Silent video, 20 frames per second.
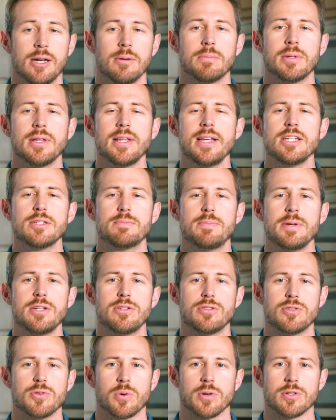Please be
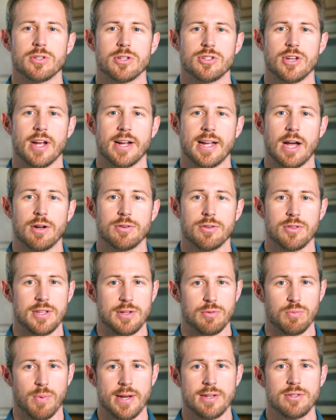sure to check out
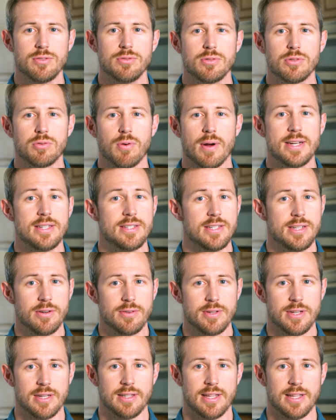the rental criteria